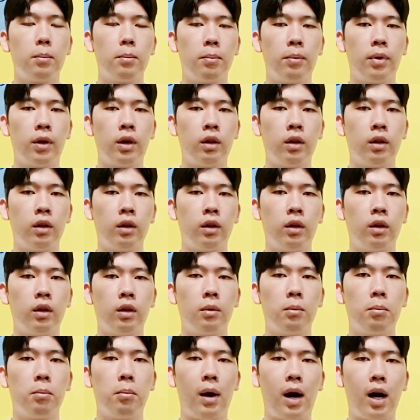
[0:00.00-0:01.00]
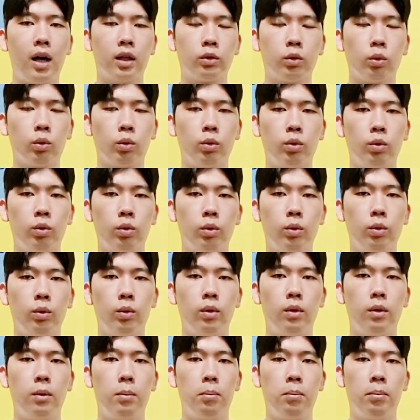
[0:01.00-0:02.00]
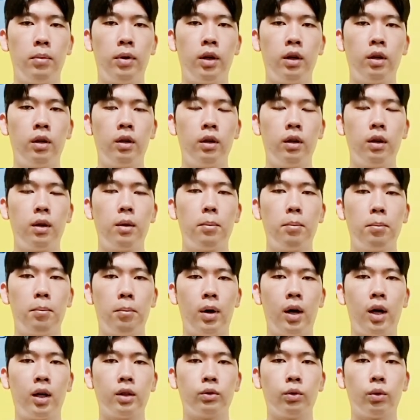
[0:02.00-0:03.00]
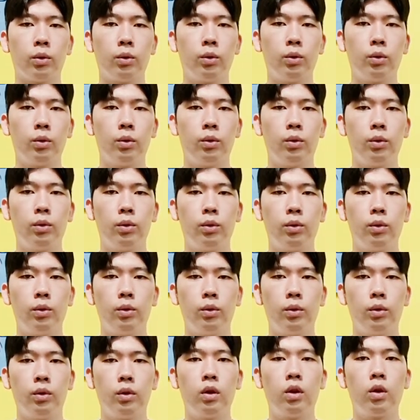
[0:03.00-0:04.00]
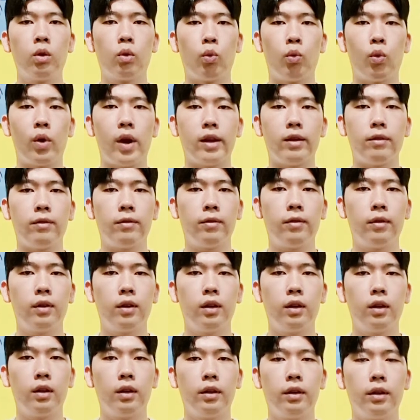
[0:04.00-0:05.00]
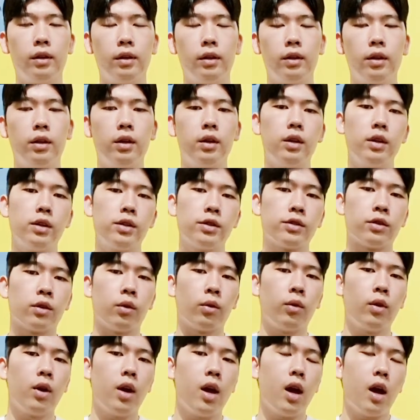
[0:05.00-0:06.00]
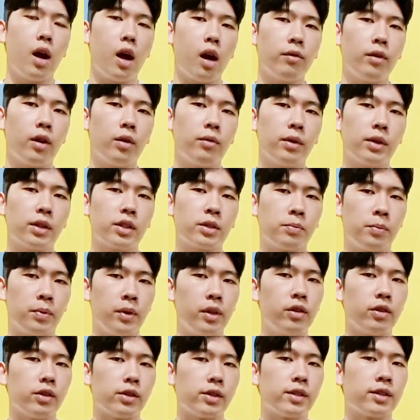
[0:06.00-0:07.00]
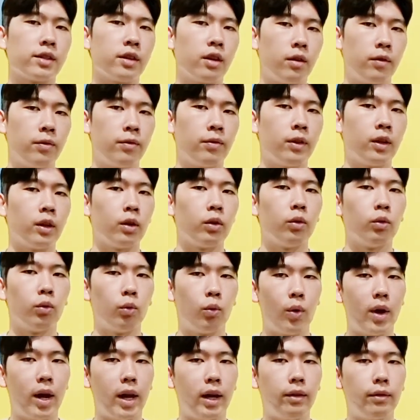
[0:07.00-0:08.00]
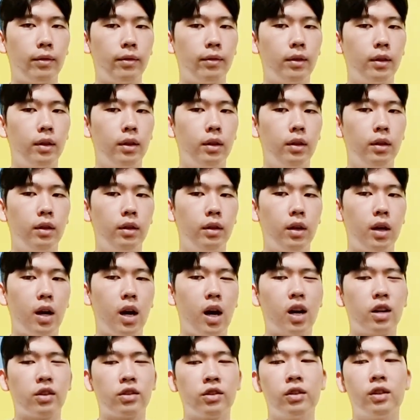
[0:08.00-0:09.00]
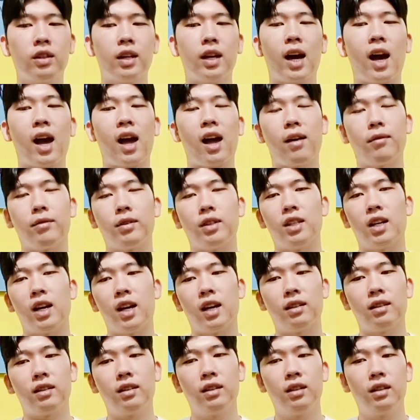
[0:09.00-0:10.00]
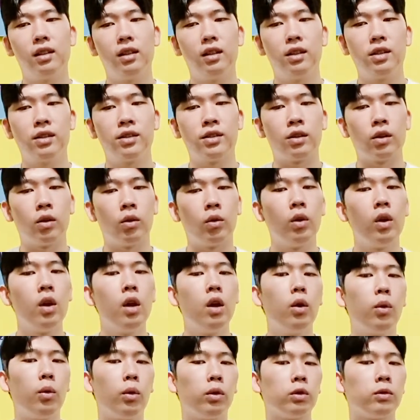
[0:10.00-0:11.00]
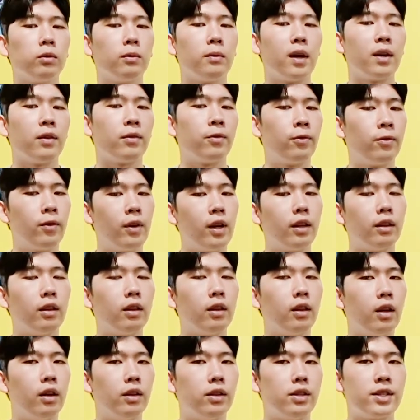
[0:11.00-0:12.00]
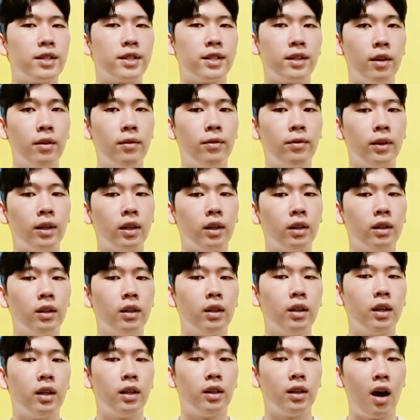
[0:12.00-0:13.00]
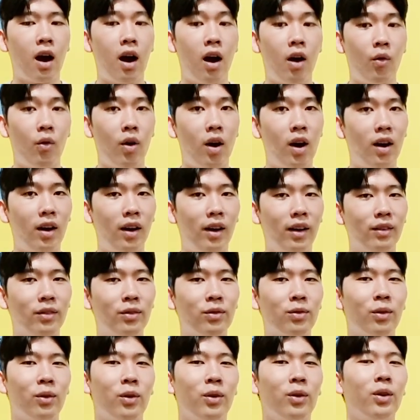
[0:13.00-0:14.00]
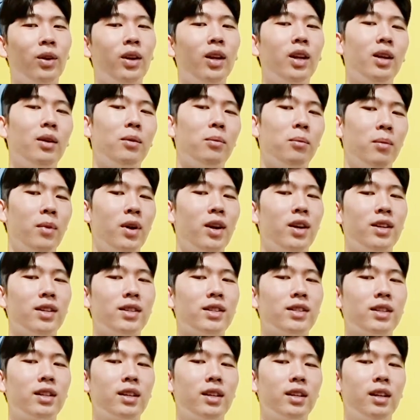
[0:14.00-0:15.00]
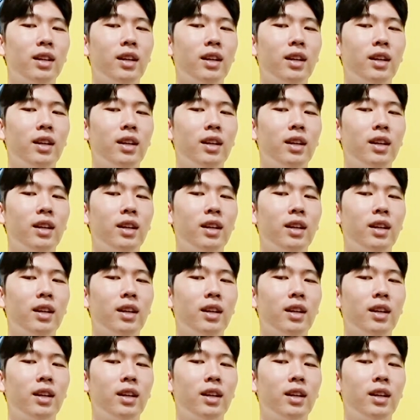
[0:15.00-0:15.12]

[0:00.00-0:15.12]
P, pado, P, pado, wave. So, have you ever experienced surfing on a wave? Actually, I haven't yet. So, one of my friends learned surfing in Hawaii for months,